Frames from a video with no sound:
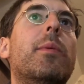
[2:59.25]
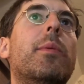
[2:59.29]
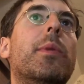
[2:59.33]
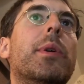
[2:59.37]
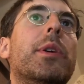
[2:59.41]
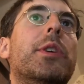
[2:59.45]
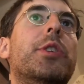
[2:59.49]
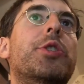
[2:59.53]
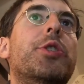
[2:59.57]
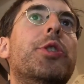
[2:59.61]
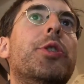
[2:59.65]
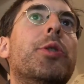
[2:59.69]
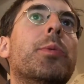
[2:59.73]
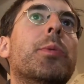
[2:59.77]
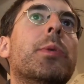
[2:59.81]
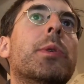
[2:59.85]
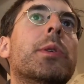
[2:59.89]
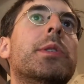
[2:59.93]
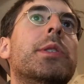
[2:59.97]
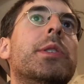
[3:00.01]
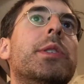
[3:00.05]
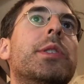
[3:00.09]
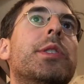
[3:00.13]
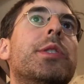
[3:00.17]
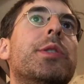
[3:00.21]
which you
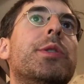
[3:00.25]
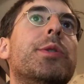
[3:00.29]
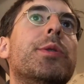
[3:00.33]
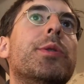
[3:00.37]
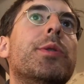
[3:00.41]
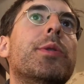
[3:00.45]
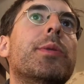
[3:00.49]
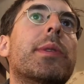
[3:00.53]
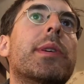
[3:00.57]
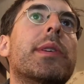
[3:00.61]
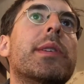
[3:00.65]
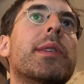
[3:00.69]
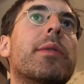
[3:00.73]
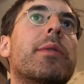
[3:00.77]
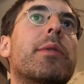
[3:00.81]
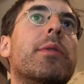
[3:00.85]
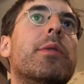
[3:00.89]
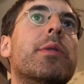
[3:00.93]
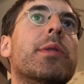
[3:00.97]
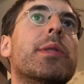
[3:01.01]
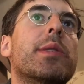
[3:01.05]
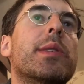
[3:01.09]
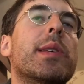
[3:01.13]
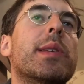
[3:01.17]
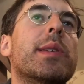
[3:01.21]
wanted to, because of
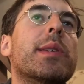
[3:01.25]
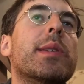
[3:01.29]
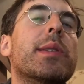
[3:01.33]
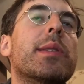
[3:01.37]
course this